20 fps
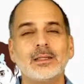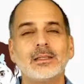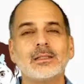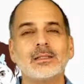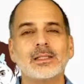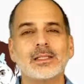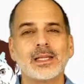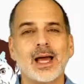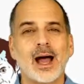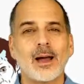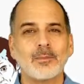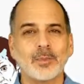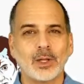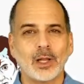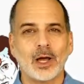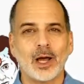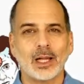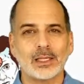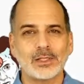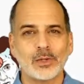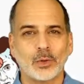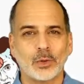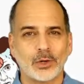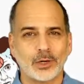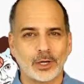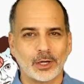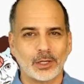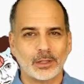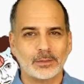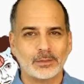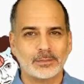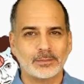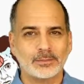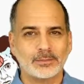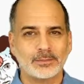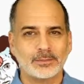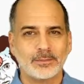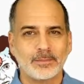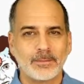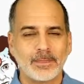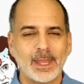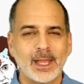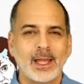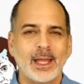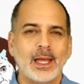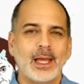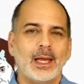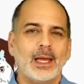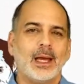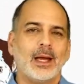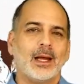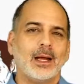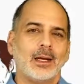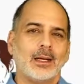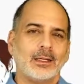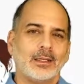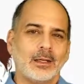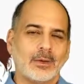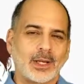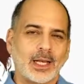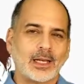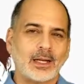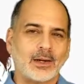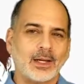Stop loss order. Okay,